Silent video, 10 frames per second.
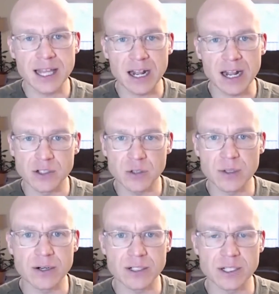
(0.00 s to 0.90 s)
at two
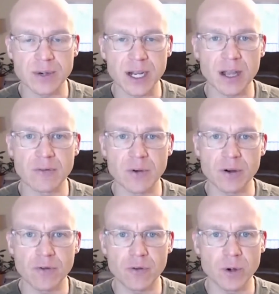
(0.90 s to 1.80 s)
years in recovery or
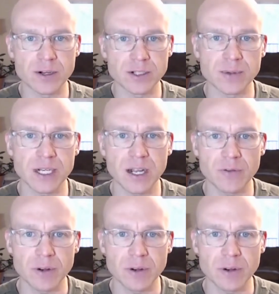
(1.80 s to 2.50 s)
four years in recovery,